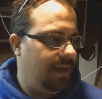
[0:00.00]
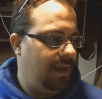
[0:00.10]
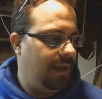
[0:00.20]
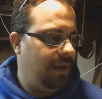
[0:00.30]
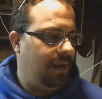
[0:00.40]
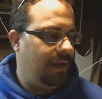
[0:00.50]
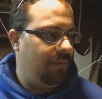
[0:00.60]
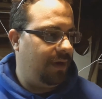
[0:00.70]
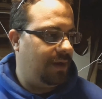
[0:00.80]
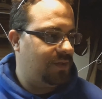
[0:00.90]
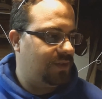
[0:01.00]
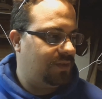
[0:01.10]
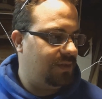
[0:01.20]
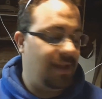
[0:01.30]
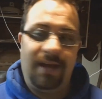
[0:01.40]
And what
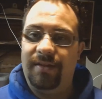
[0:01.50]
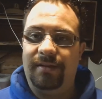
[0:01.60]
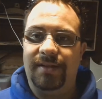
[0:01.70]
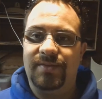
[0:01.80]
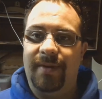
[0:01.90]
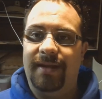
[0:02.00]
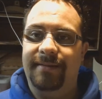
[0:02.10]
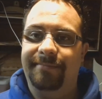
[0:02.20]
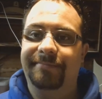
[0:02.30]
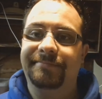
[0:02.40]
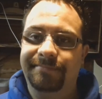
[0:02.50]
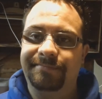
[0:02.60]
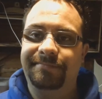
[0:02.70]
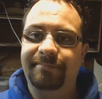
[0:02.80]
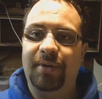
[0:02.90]
else? No, I think that's me.
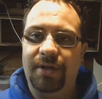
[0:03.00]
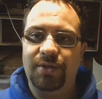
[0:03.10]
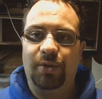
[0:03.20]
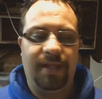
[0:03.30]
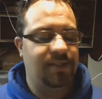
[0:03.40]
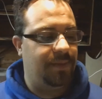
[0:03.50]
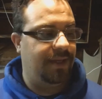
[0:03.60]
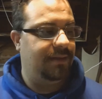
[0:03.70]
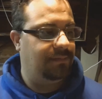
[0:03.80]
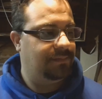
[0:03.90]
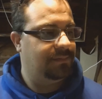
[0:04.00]
Pretty sure that's me.